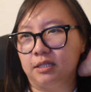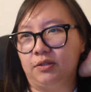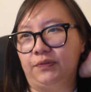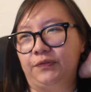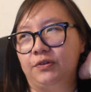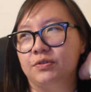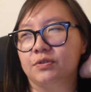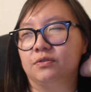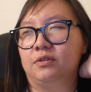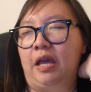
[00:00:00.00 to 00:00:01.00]
the
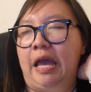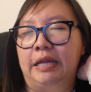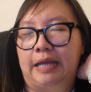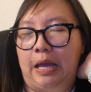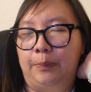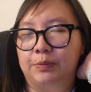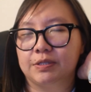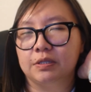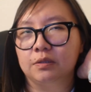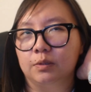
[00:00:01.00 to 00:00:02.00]
first 10
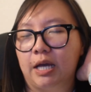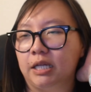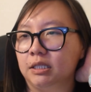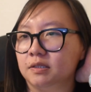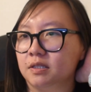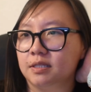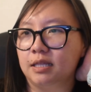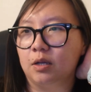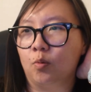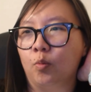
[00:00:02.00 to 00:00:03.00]
episode kind of just
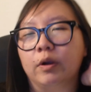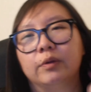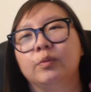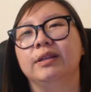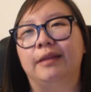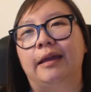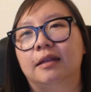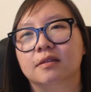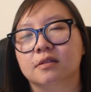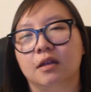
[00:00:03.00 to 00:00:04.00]
like work
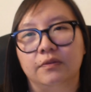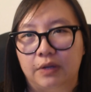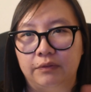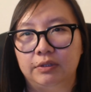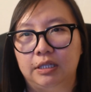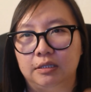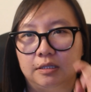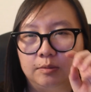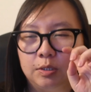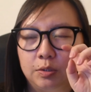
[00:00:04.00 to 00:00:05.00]
related stuff, everything
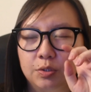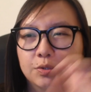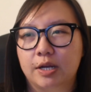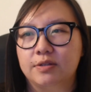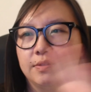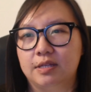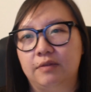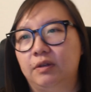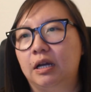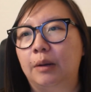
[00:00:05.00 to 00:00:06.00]
then do trying to
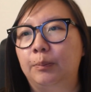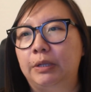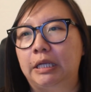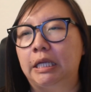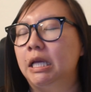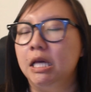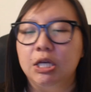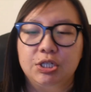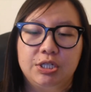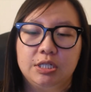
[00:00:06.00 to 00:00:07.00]
save the company.
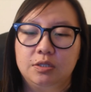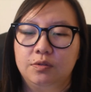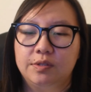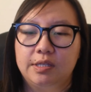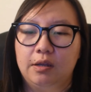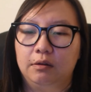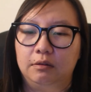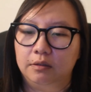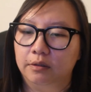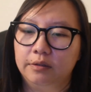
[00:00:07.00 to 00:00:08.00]
You see her
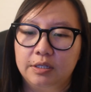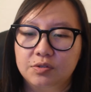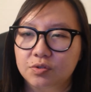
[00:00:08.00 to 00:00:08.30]
learning,